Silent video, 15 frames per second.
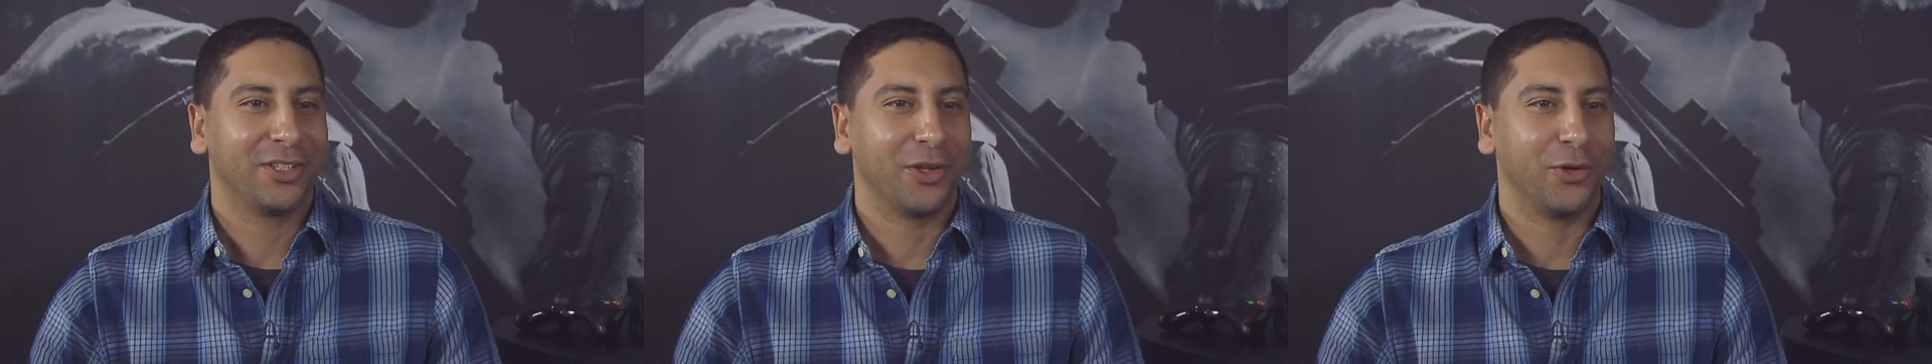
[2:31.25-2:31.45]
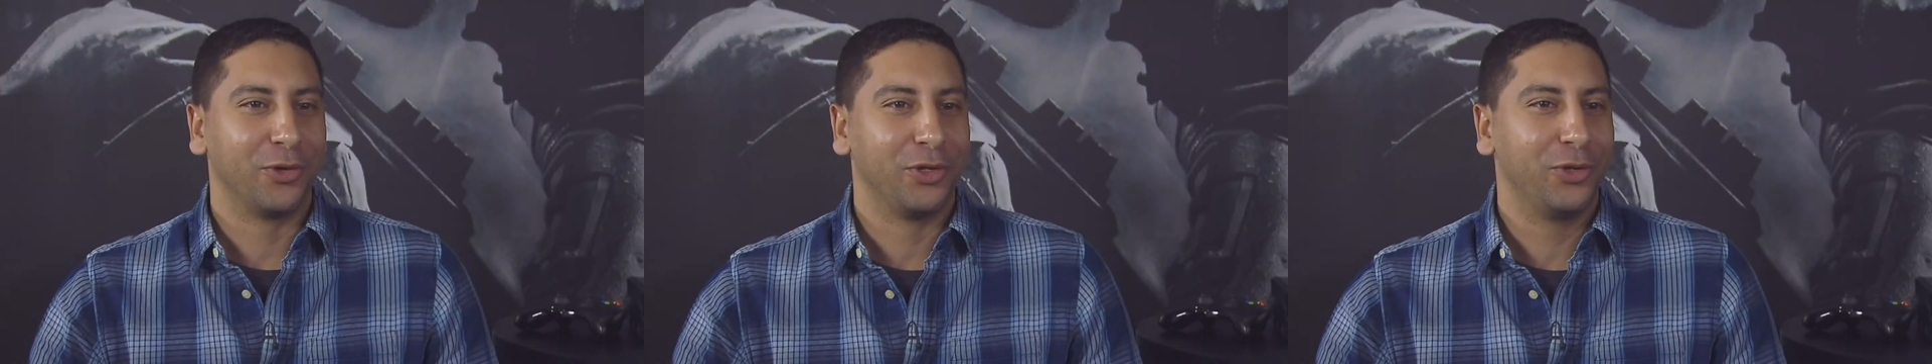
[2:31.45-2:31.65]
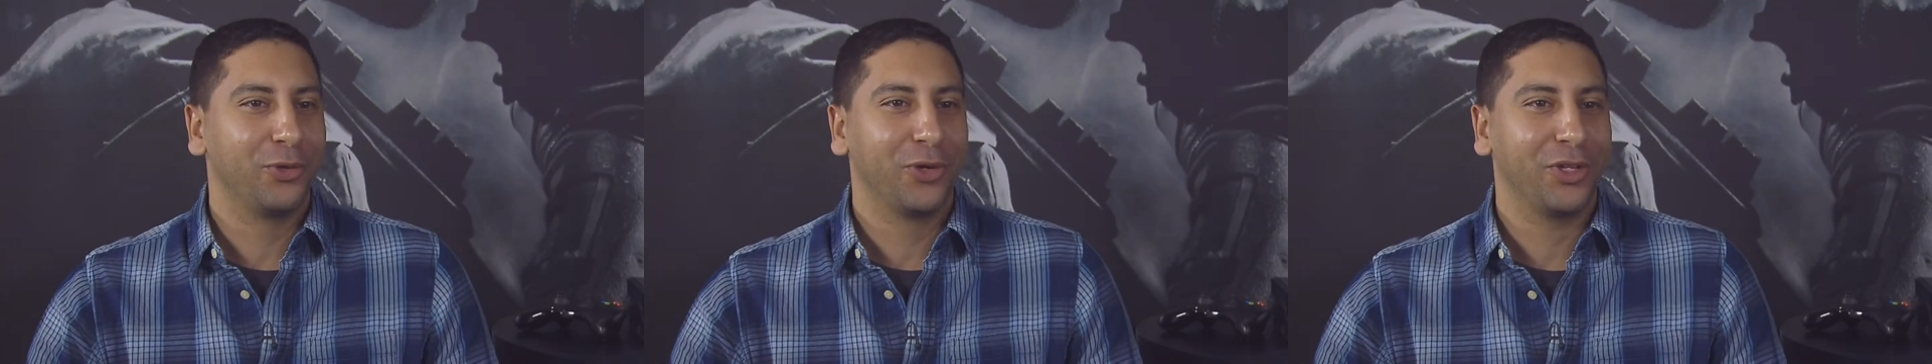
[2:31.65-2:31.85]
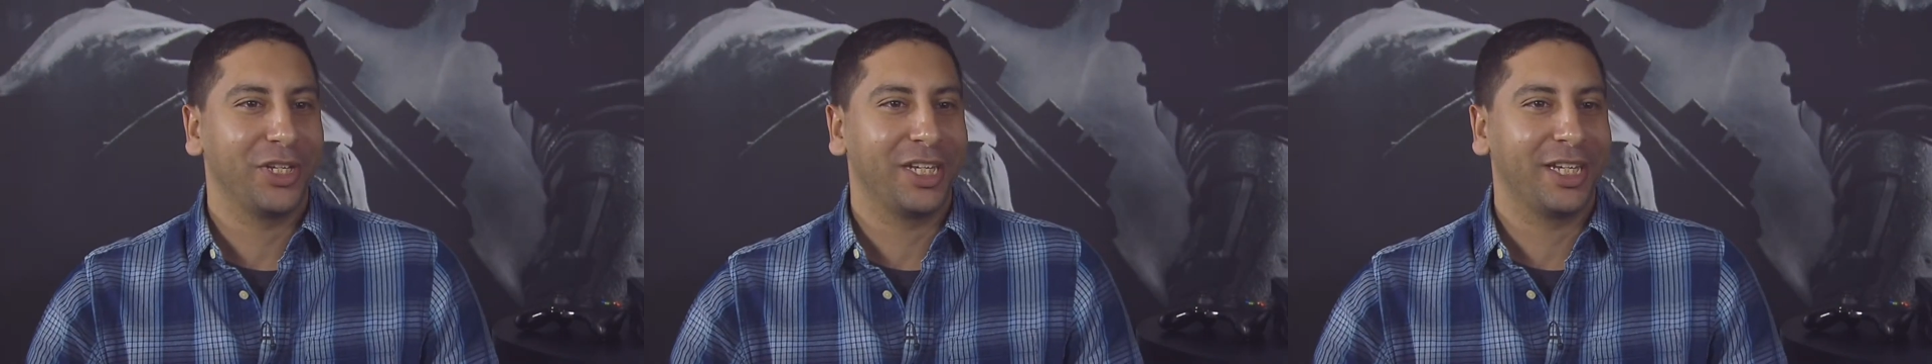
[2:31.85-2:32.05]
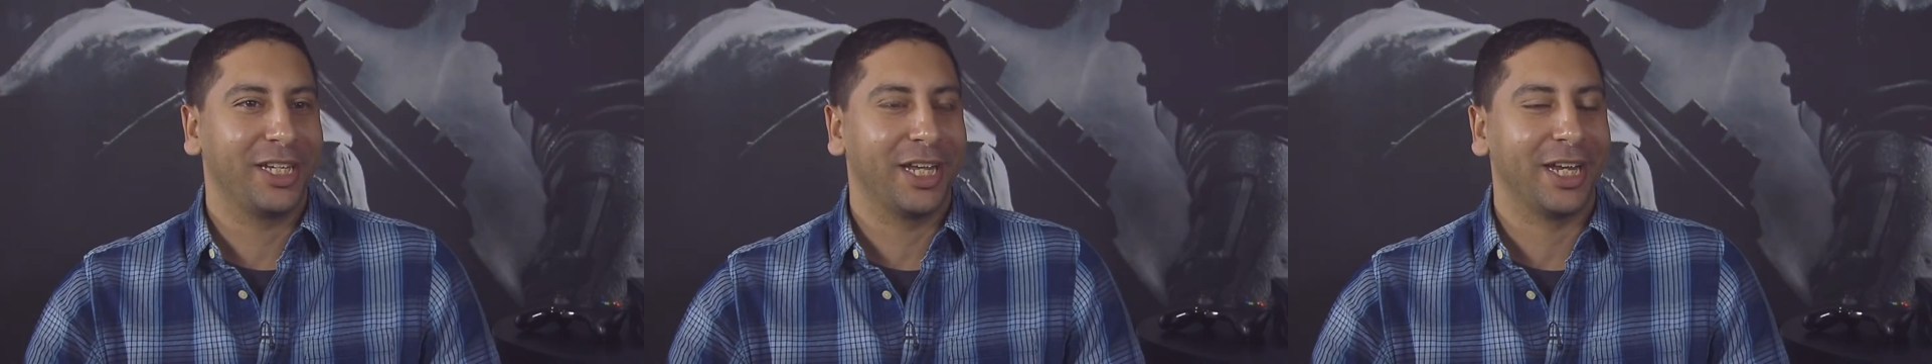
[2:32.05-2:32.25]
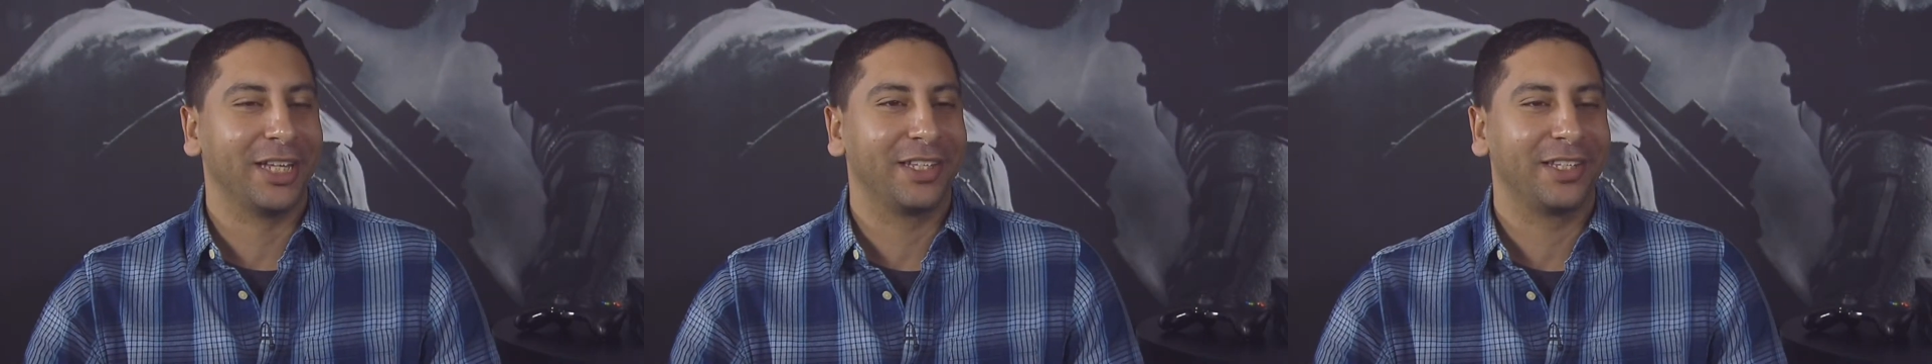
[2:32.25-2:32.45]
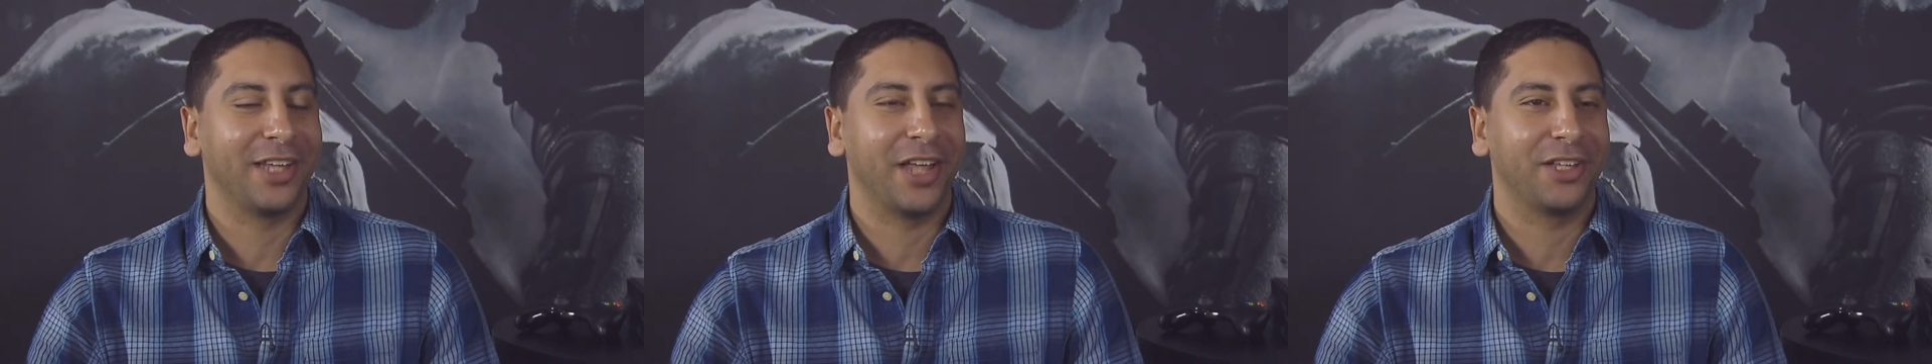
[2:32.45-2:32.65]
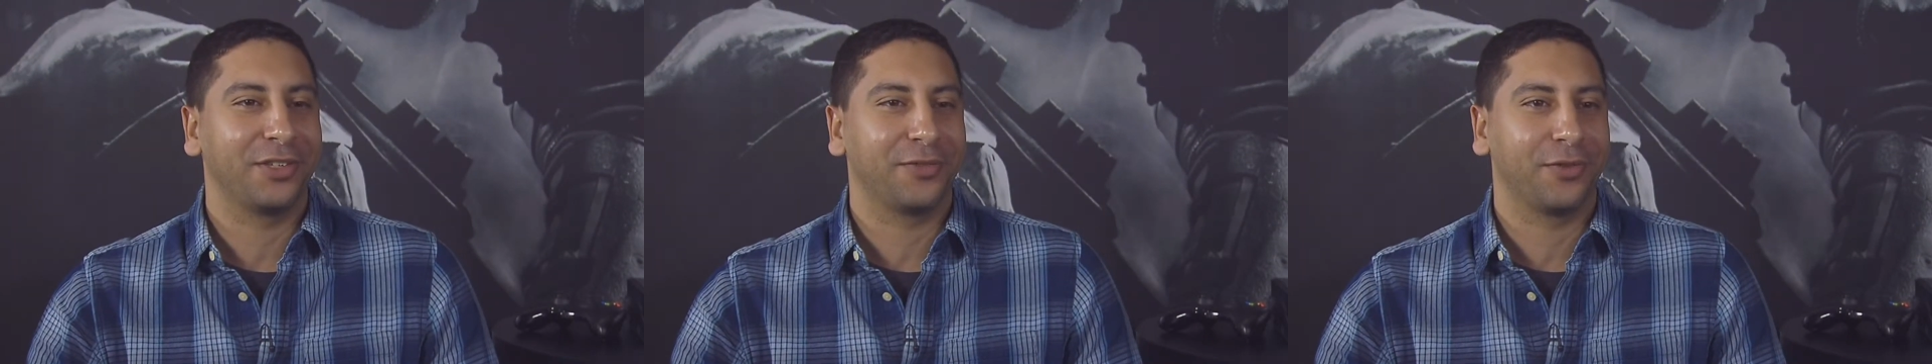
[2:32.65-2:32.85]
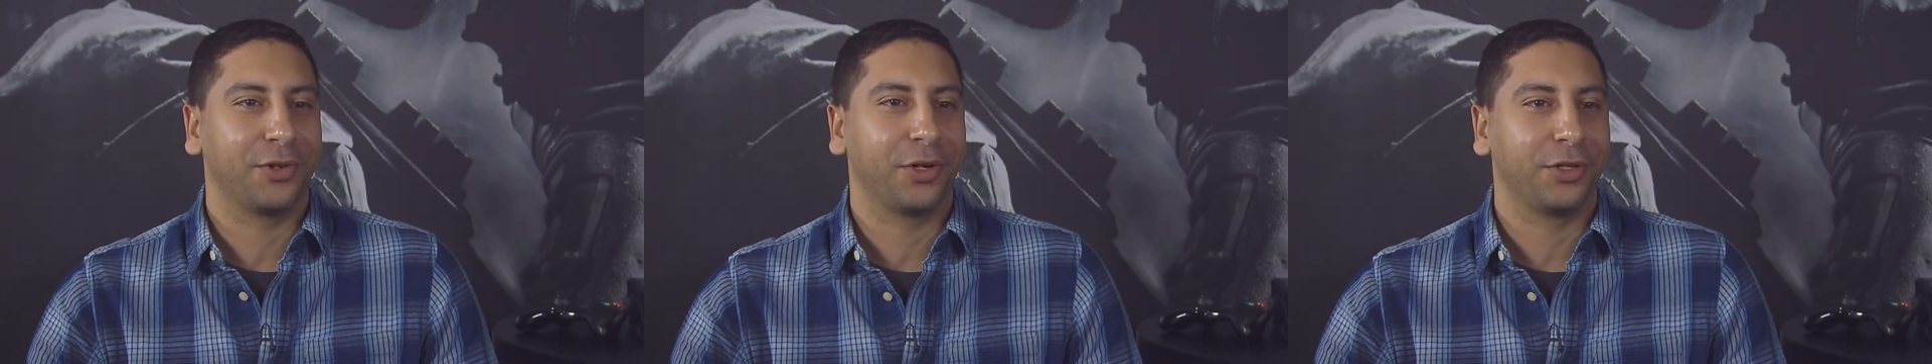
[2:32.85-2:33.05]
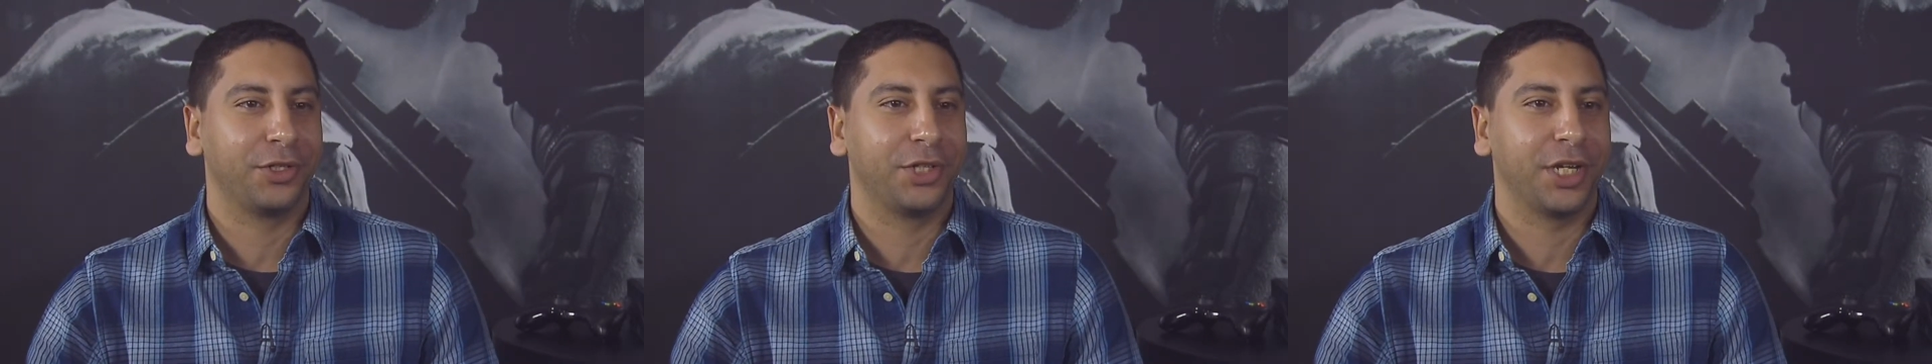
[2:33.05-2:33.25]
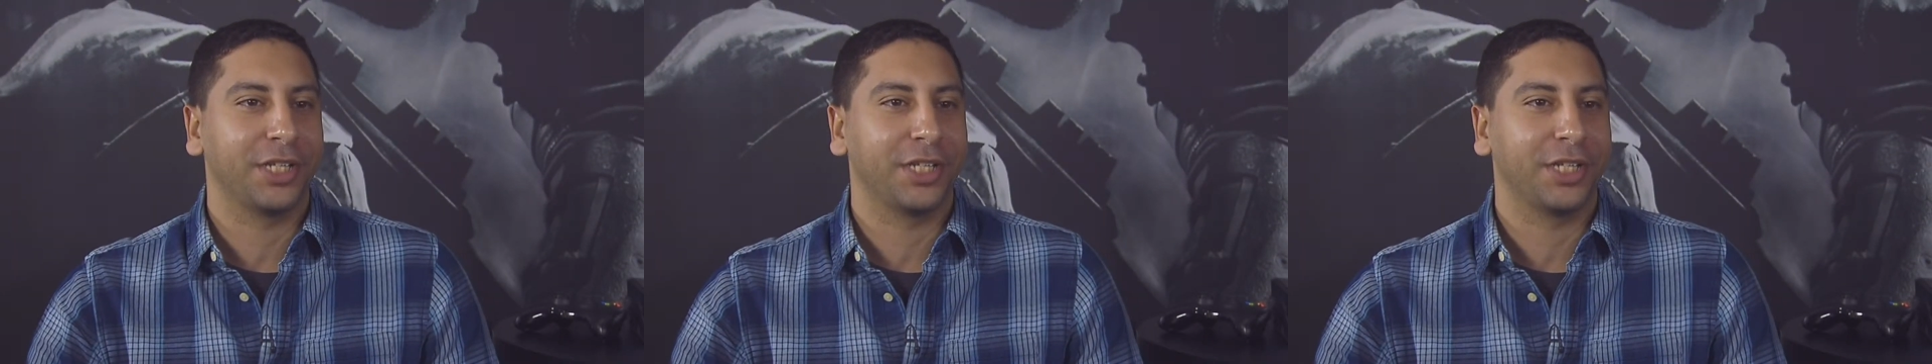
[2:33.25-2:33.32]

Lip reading: So you really get a sense for